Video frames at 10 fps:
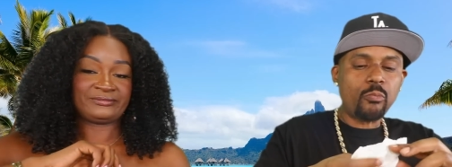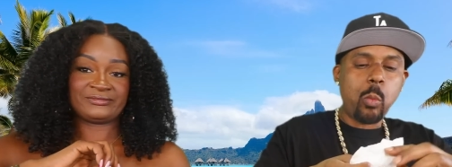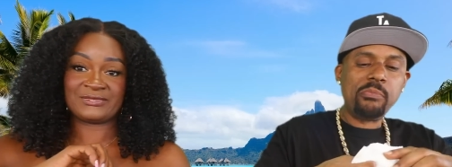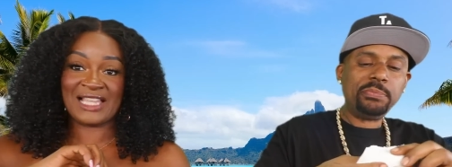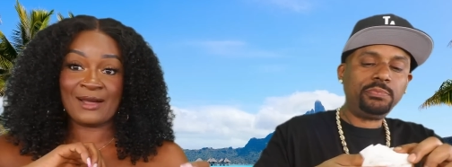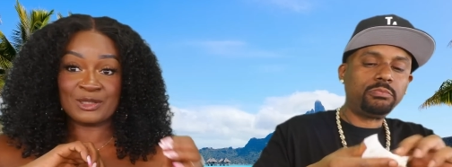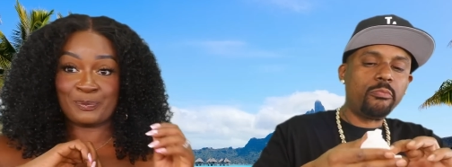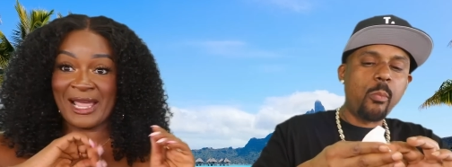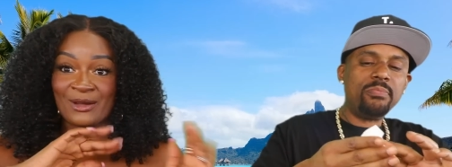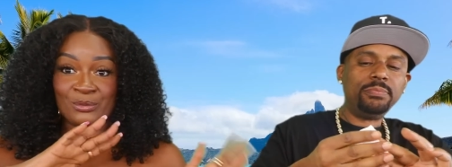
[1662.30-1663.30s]
Speaker 1: That was
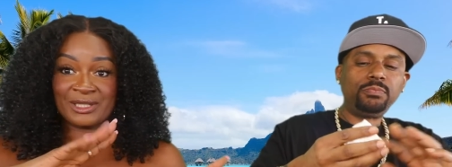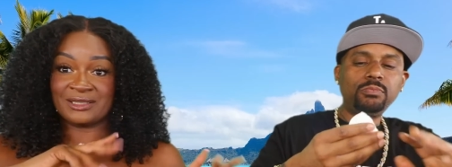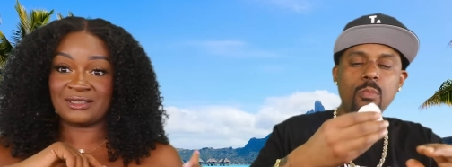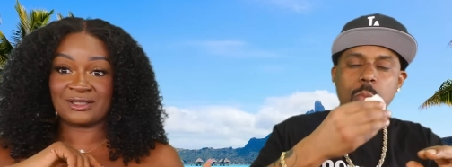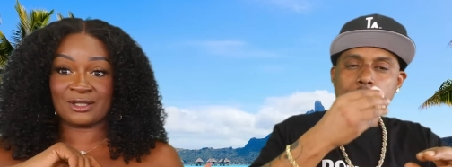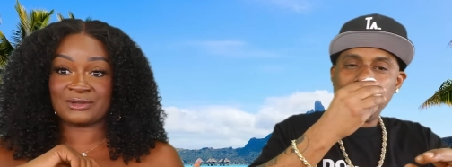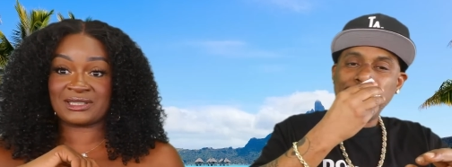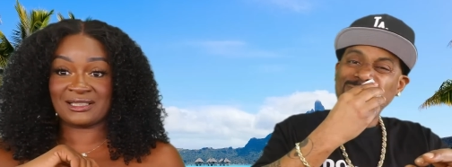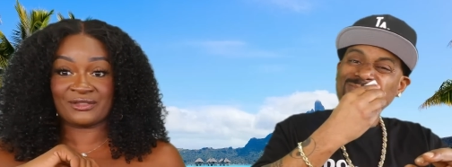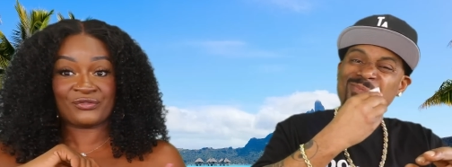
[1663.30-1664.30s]
back when, you know,
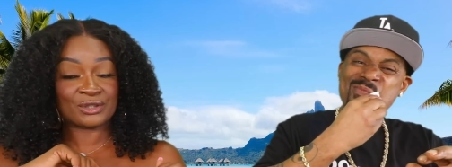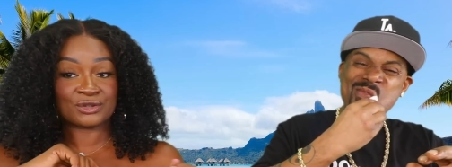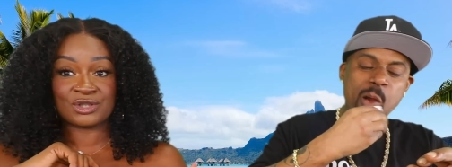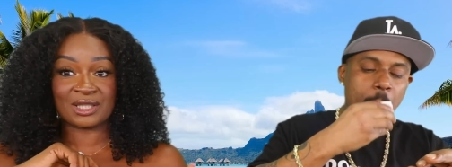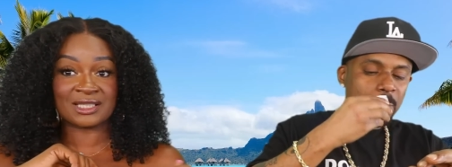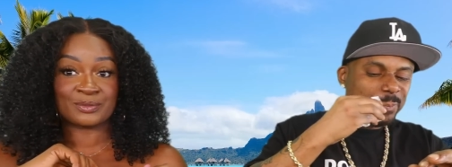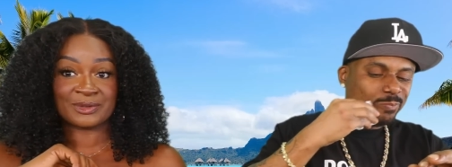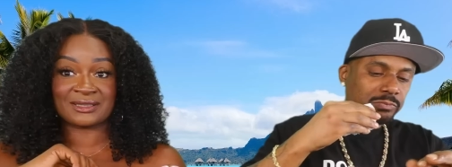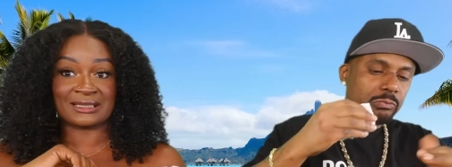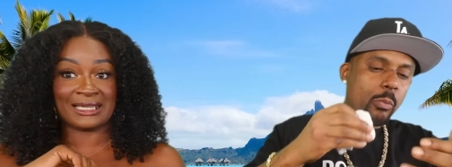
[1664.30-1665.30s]
stealing folks' checks
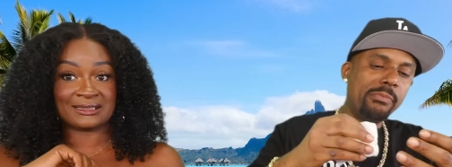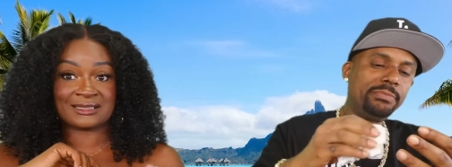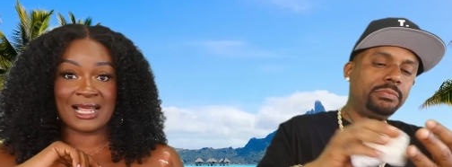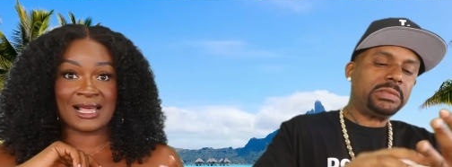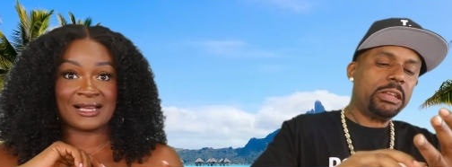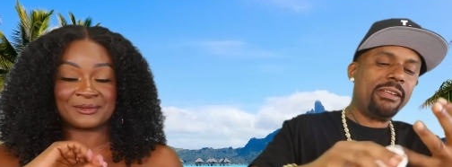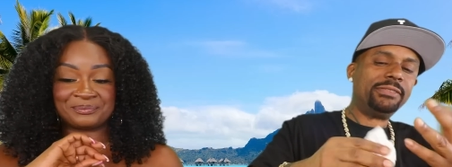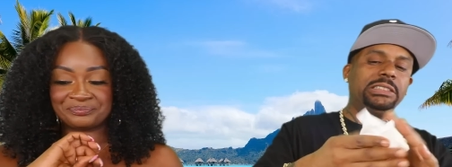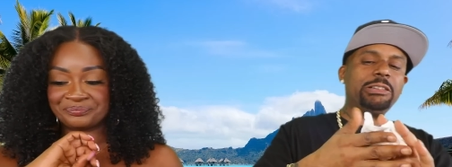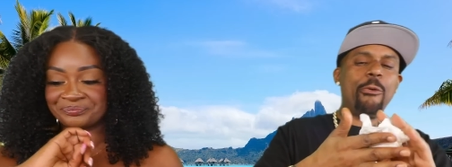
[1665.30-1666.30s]
was in style.